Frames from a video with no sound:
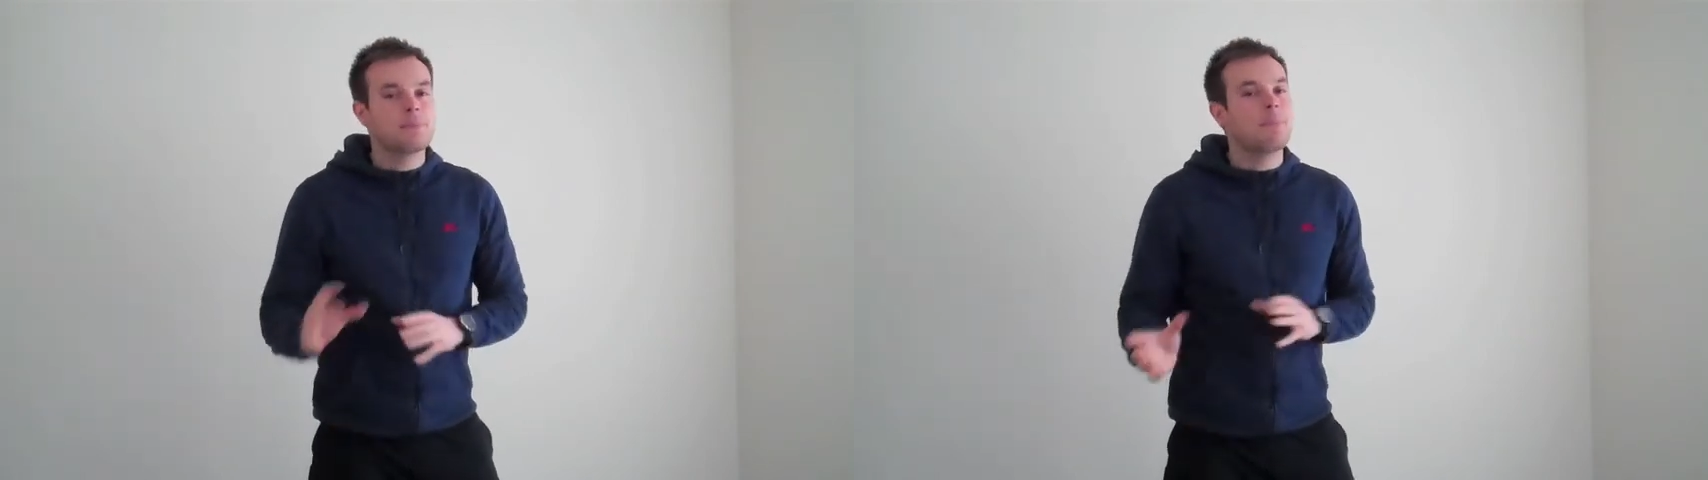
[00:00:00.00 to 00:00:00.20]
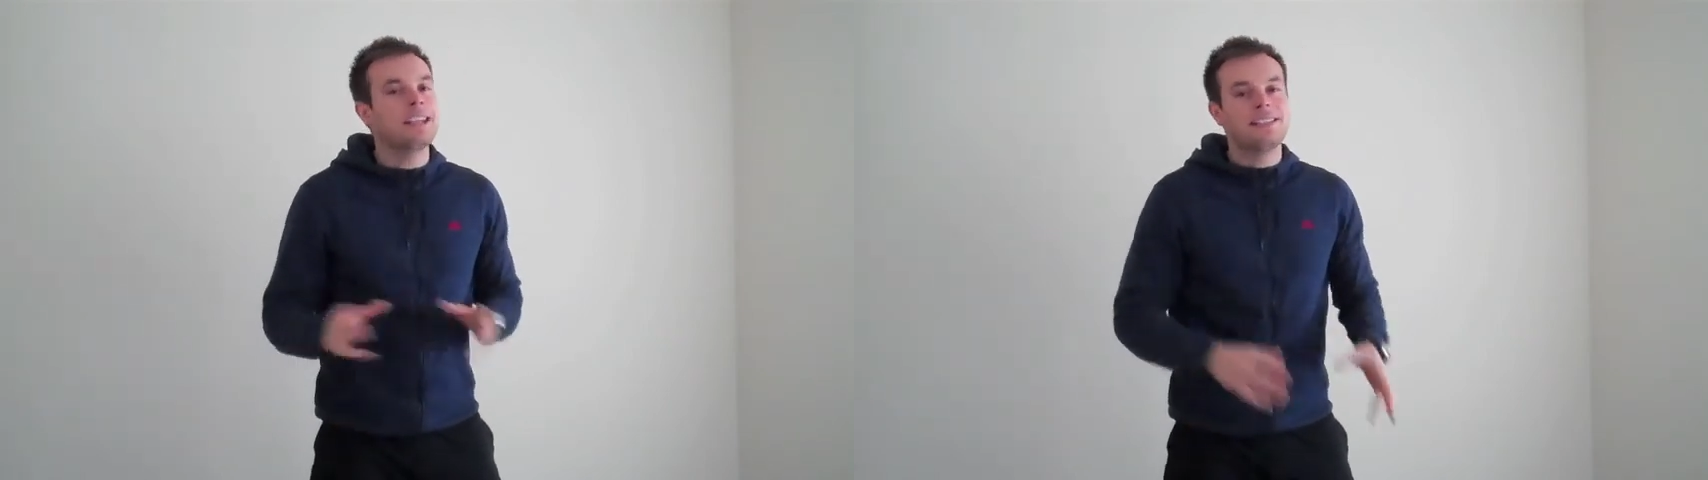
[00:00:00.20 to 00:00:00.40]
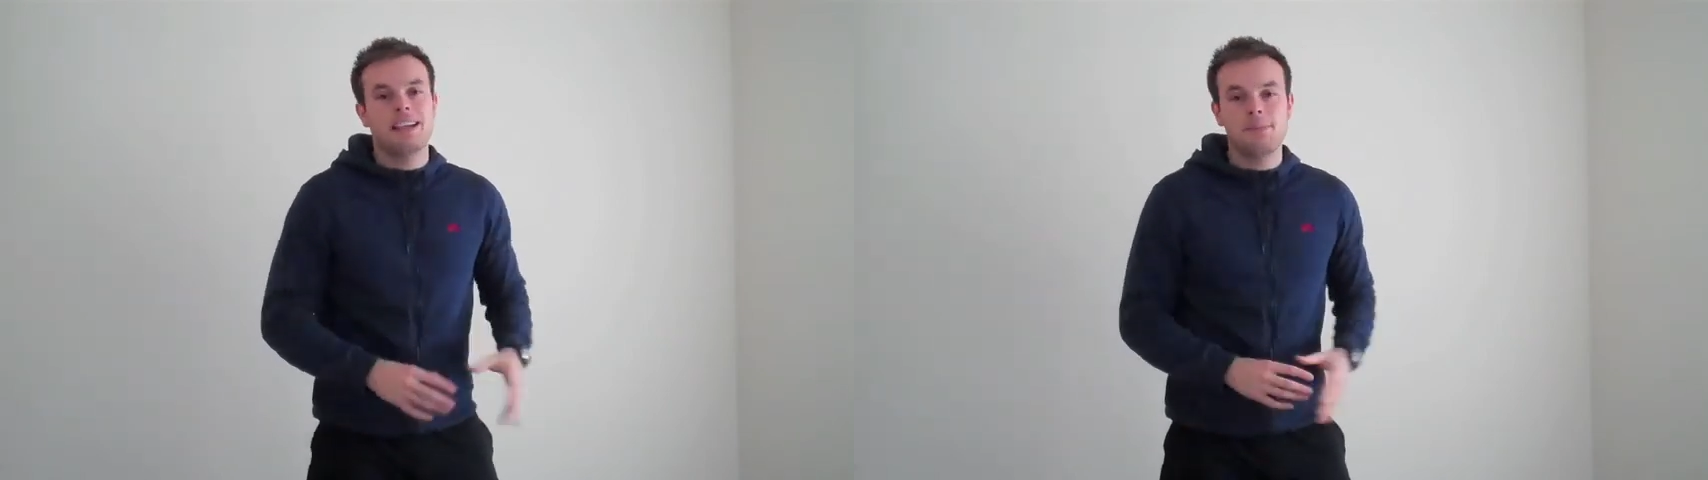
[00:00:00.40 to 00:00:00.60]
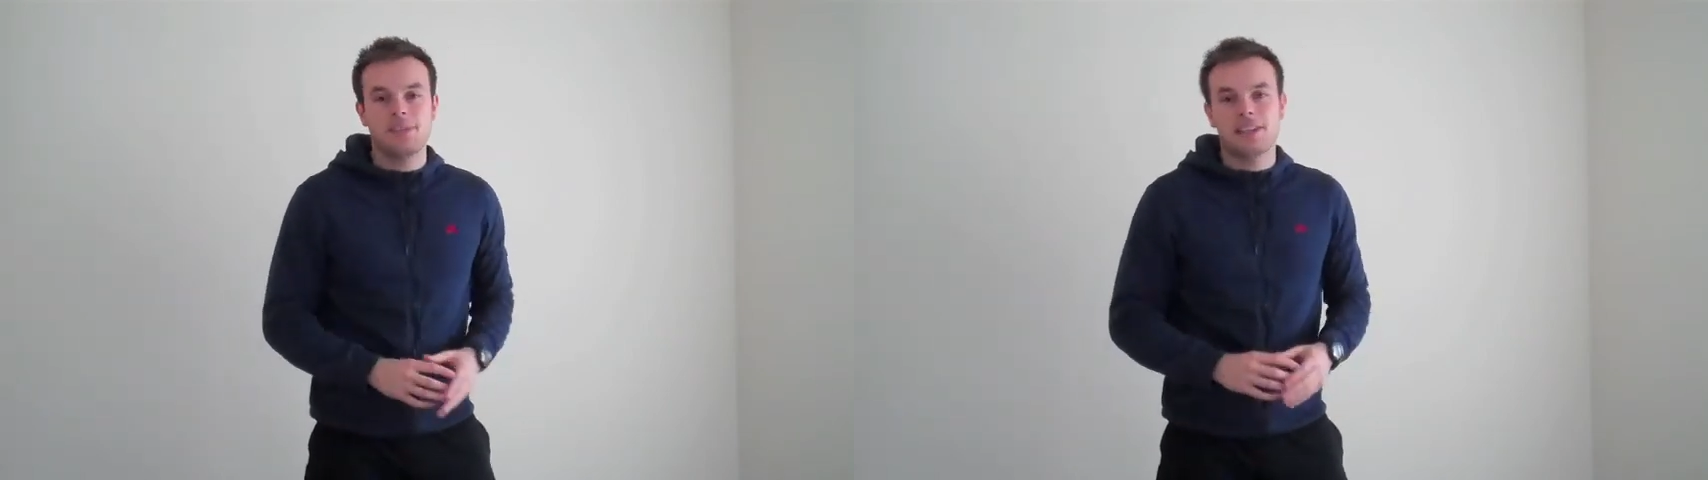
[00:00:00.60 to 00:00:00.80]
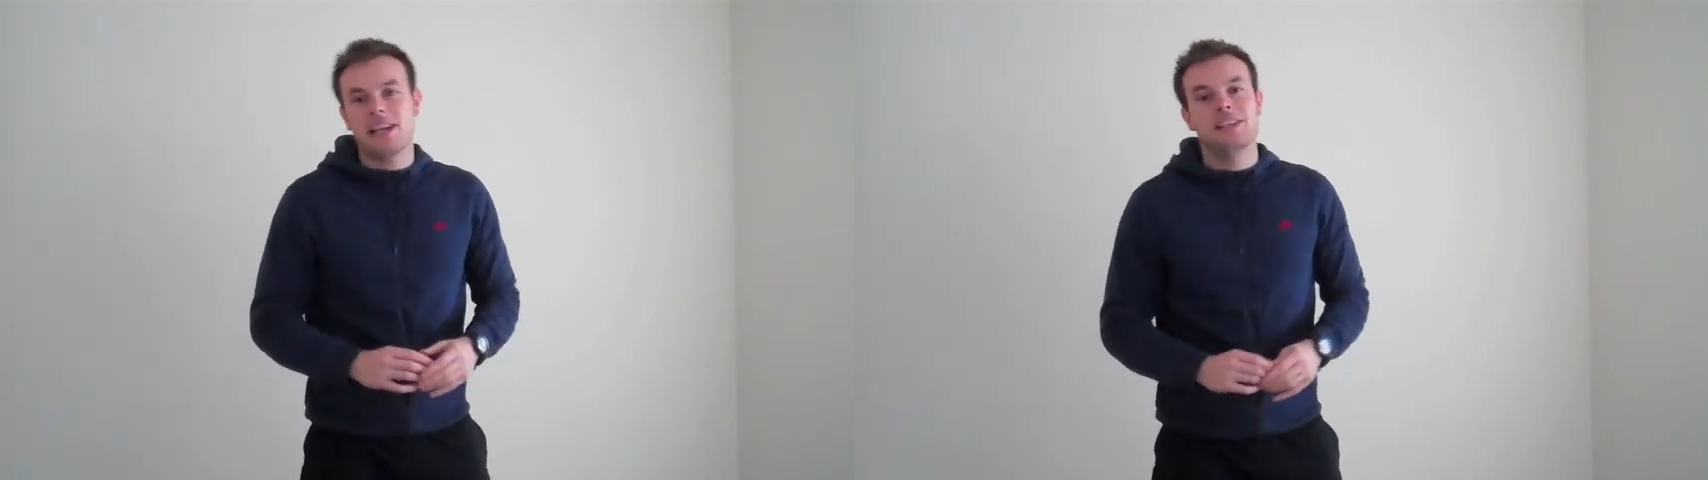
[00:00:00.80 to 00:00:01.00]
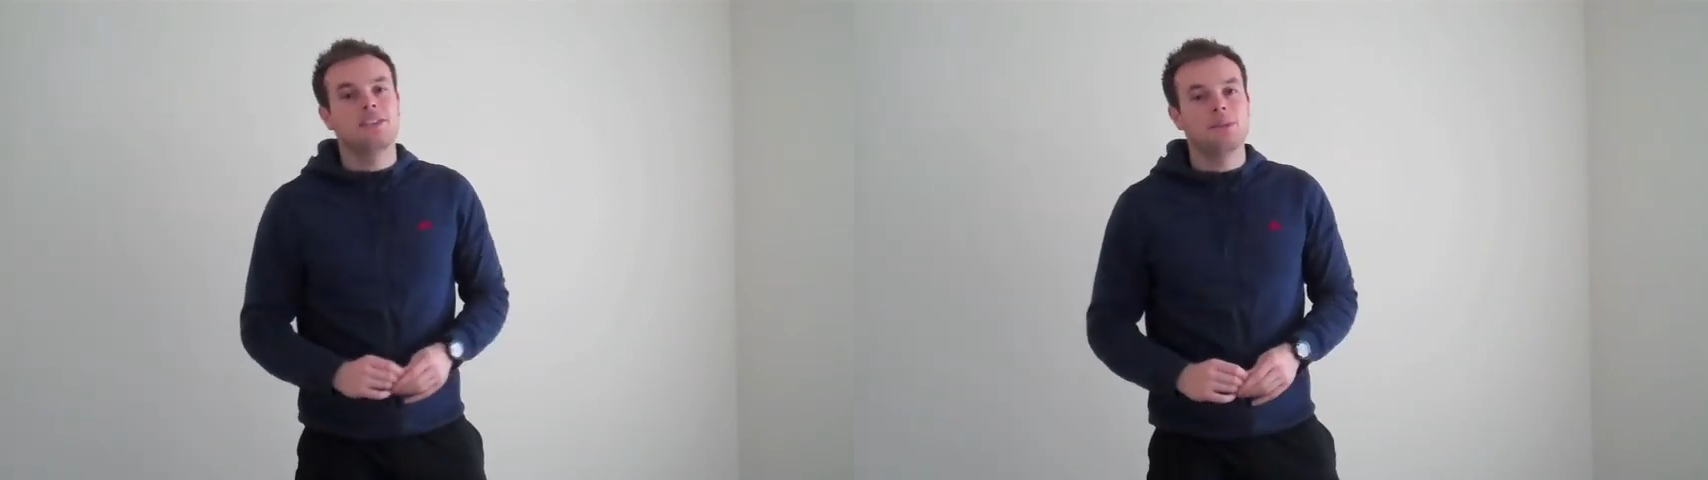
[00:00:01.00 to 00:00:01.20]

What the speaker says: as many times as you can,